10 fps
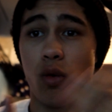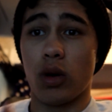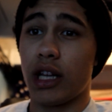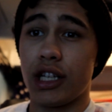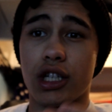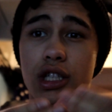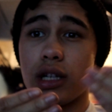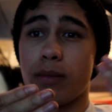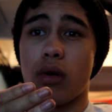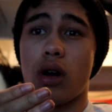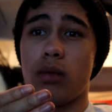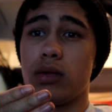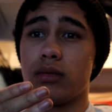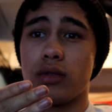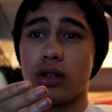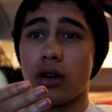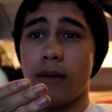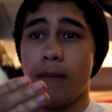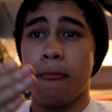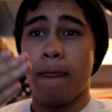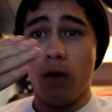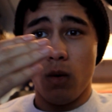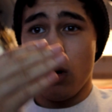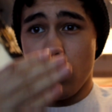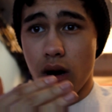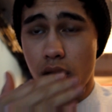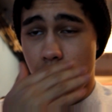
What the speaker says: relationship problems or